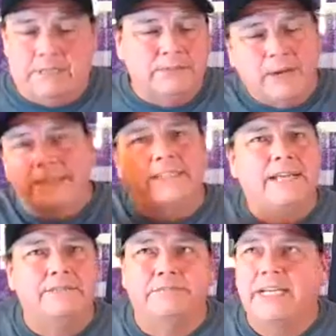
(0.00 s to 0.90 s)
that's why I did
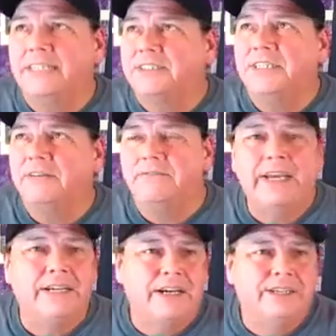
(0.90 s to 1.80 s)
that Tanzina
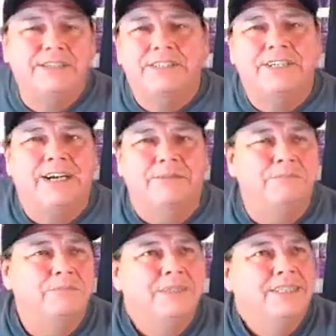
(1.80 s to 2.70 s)
Vega
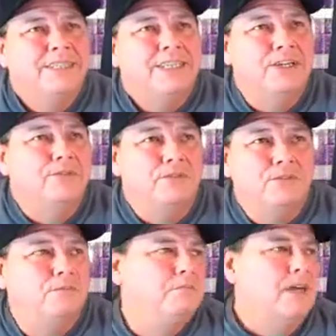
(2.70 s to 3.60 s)

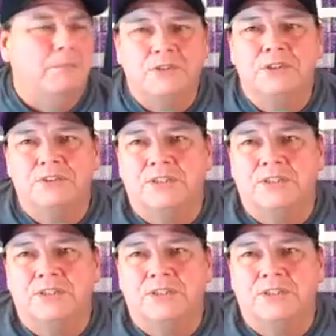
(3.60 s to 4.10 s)
interview a couple of years